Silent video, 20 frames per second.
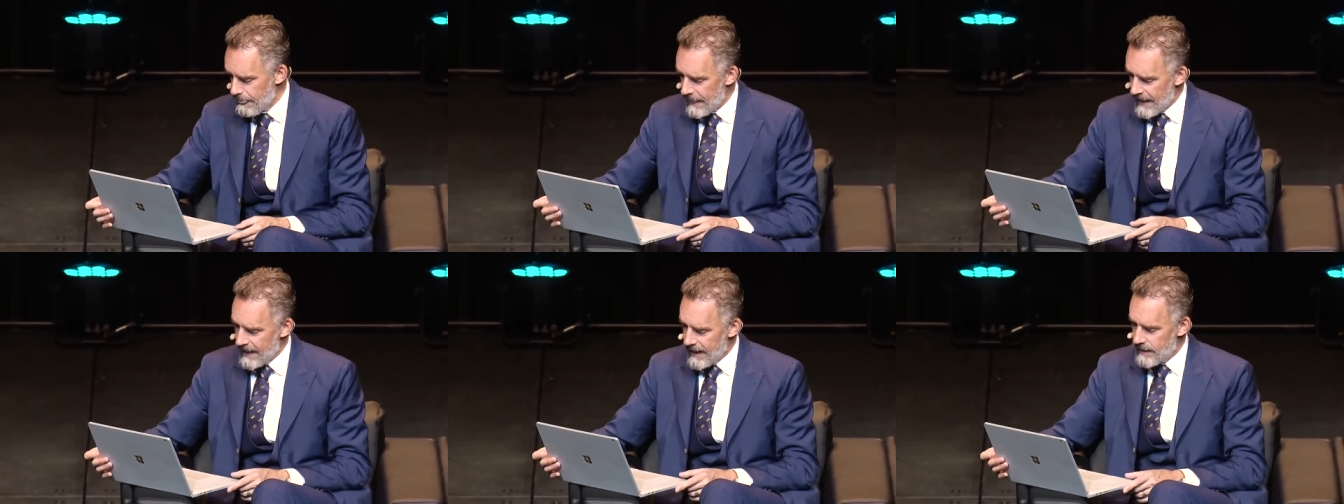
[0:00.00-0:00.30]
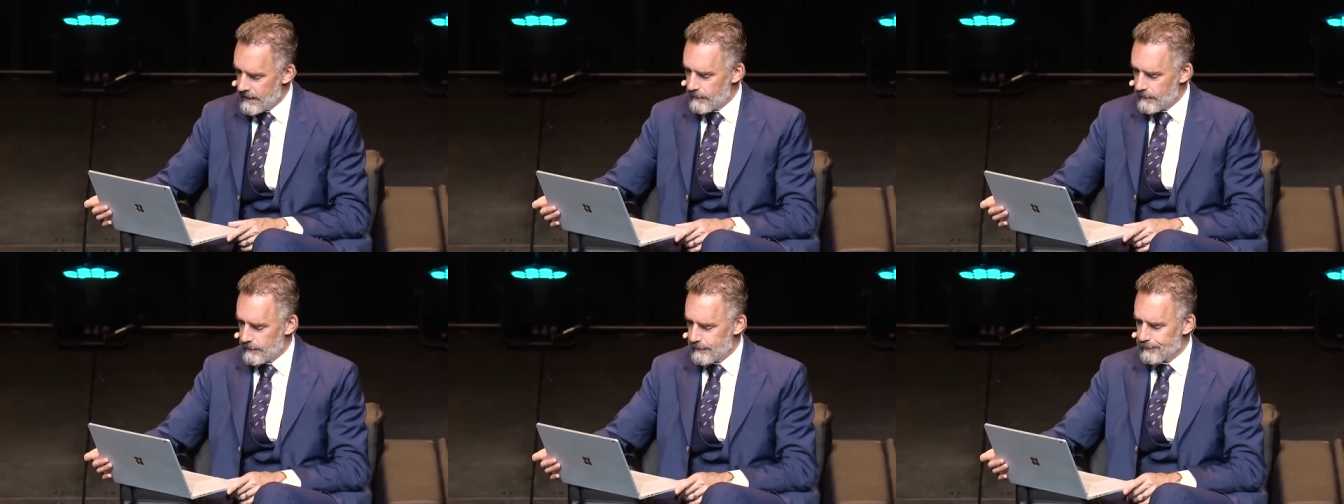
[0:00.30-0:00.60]

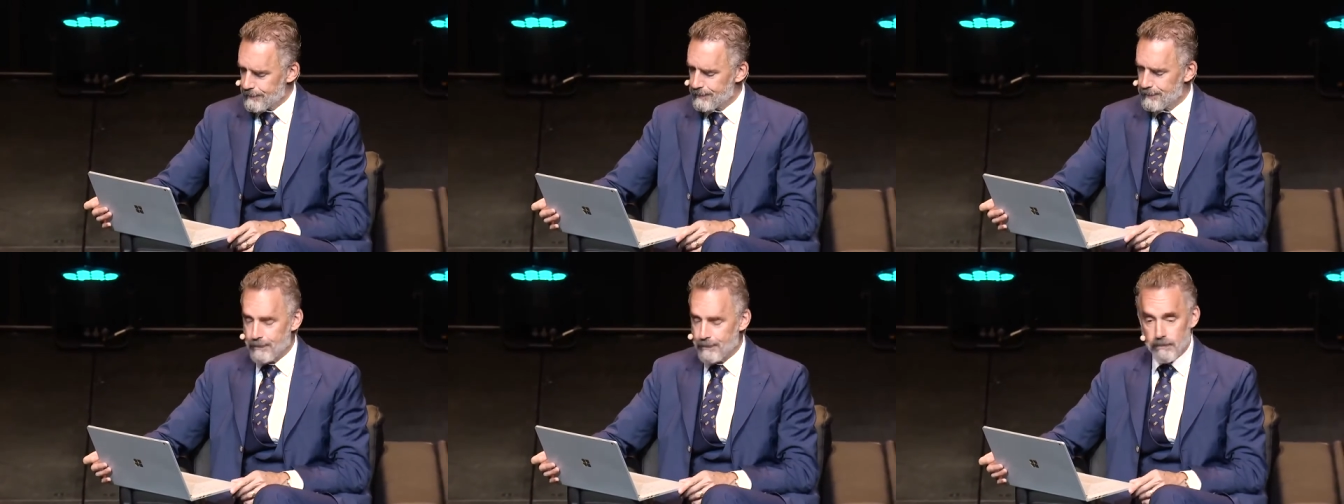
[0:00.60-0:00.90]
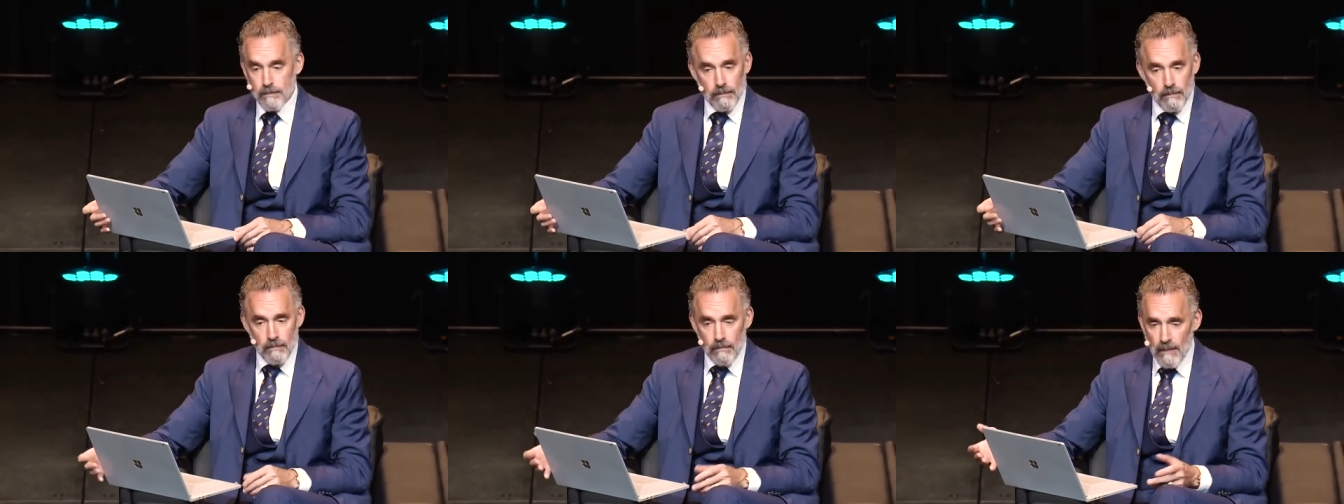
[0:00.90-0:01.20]
and
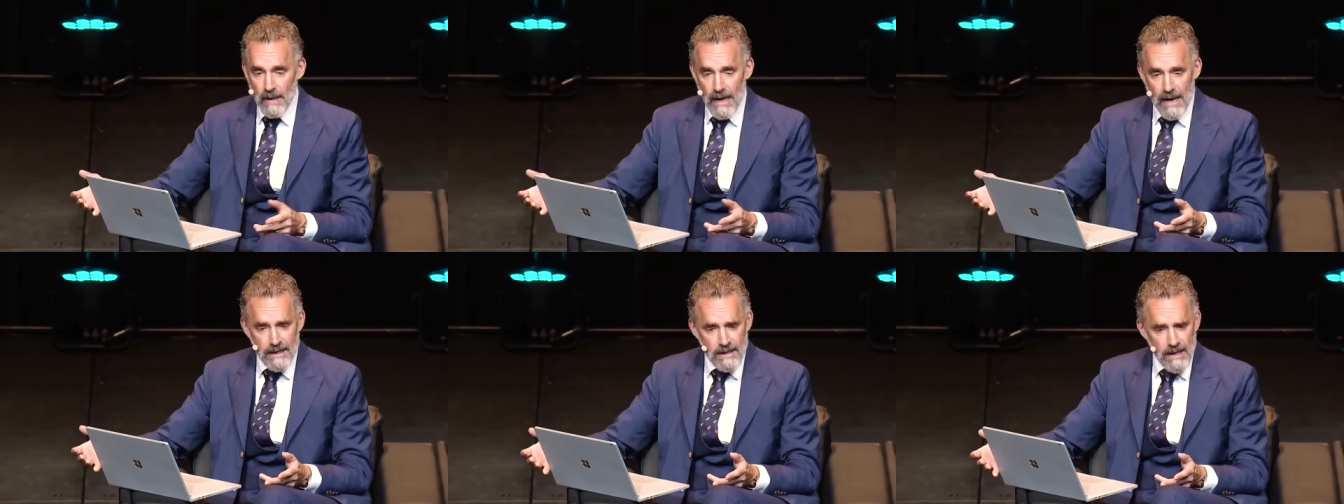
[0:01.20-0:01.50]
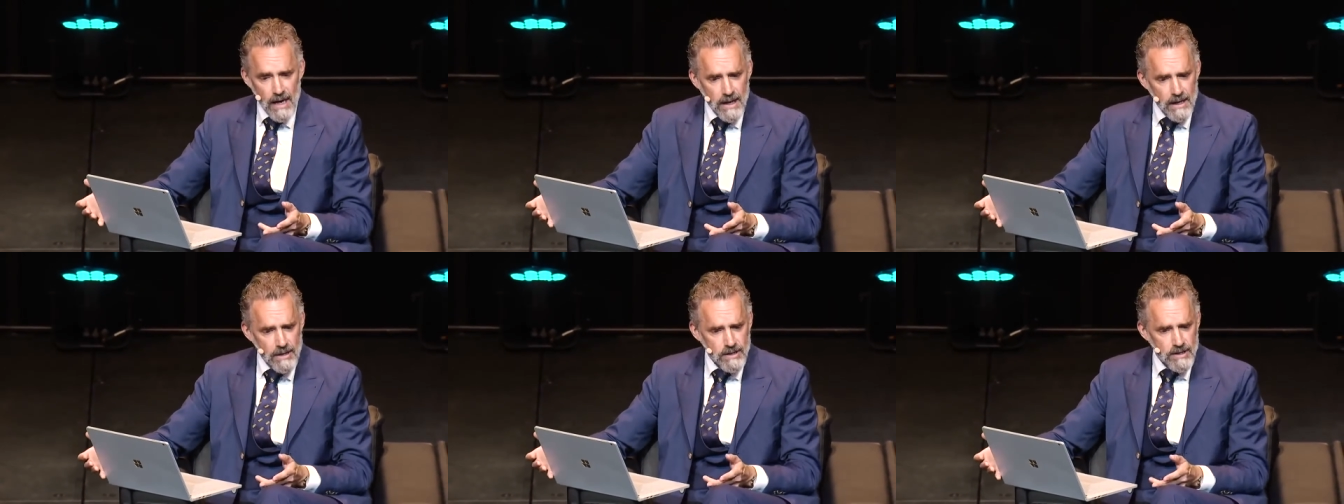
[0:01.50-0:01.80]
it
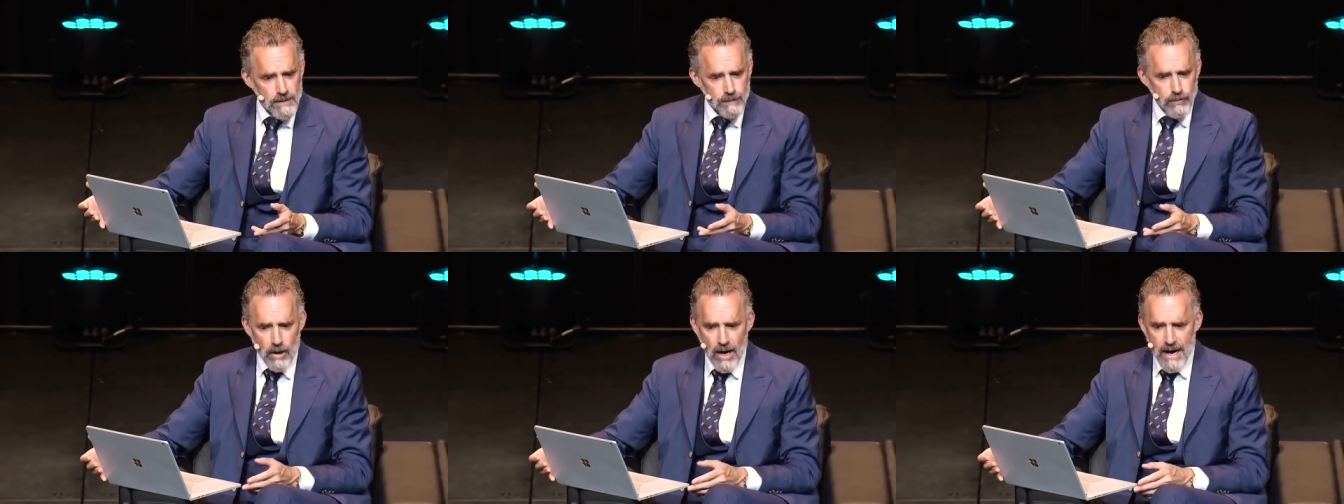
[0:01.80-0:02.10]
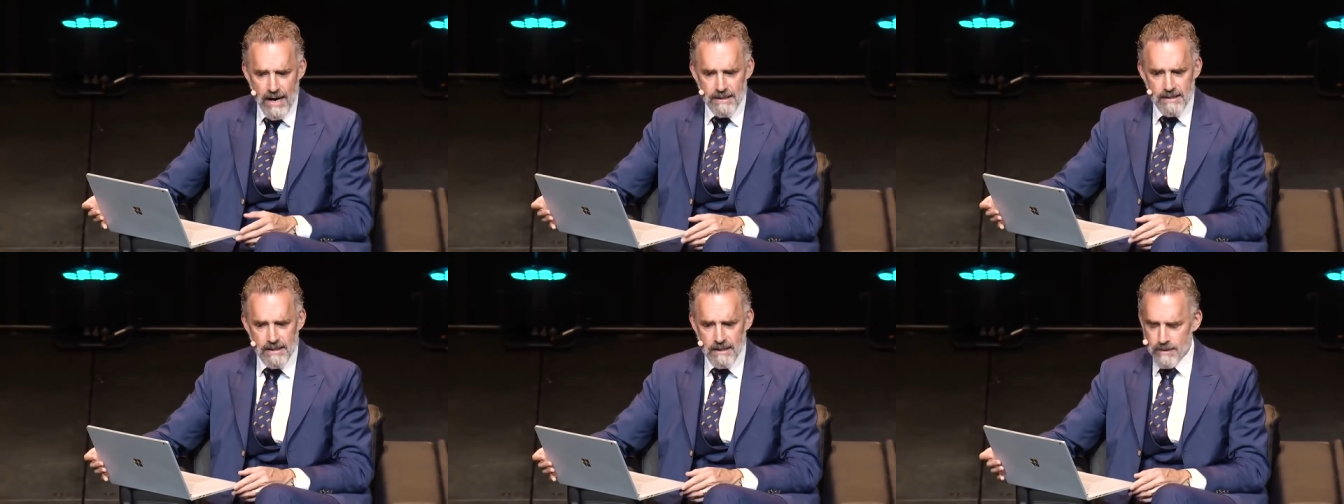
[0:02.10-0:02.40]
kind of
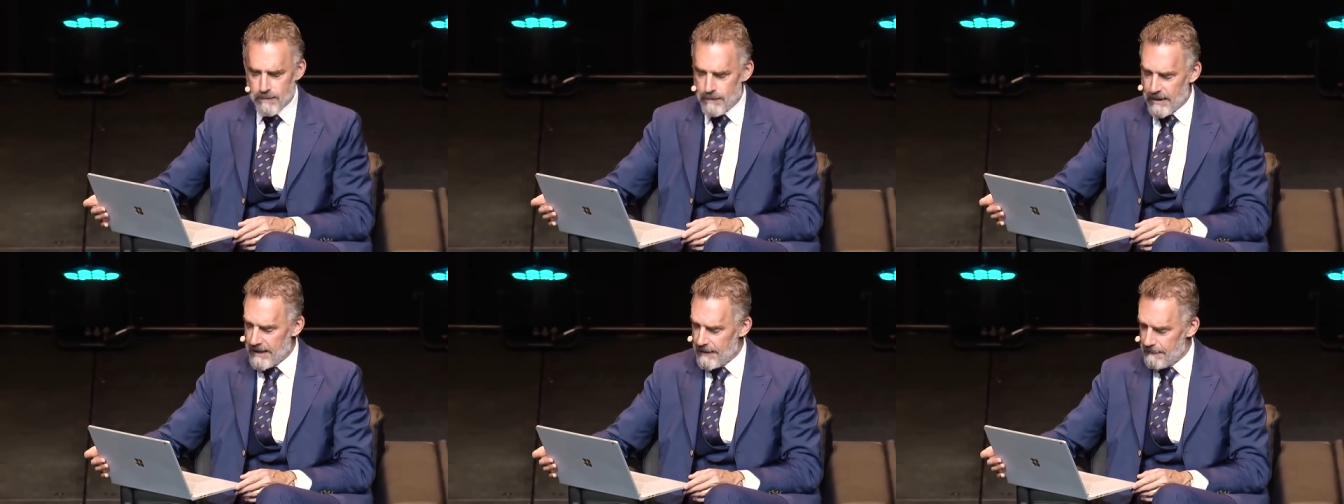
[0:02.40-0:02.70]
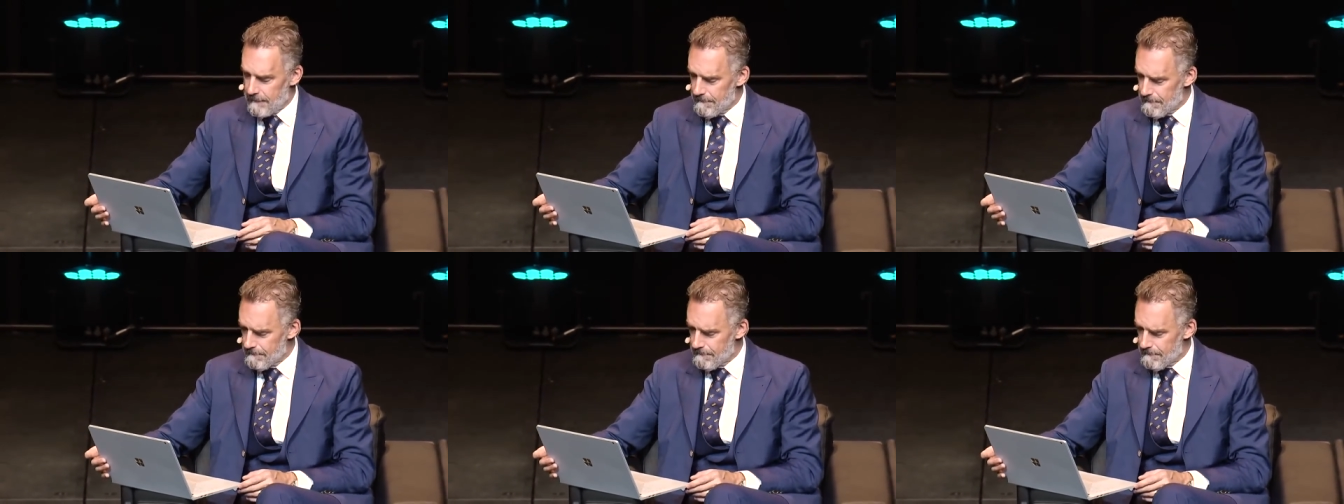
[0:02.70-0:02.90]
surprises me